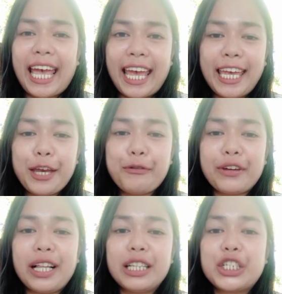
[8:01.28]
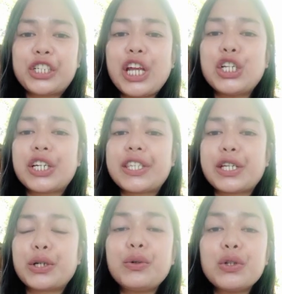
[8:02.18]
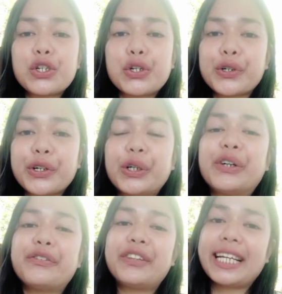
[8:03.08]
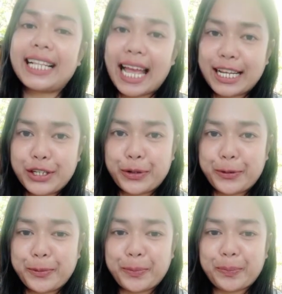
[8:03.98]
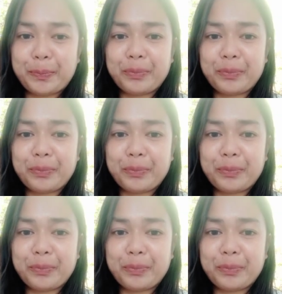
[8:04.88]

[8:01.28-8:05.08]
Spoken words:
AFL changes the culture of the classroom.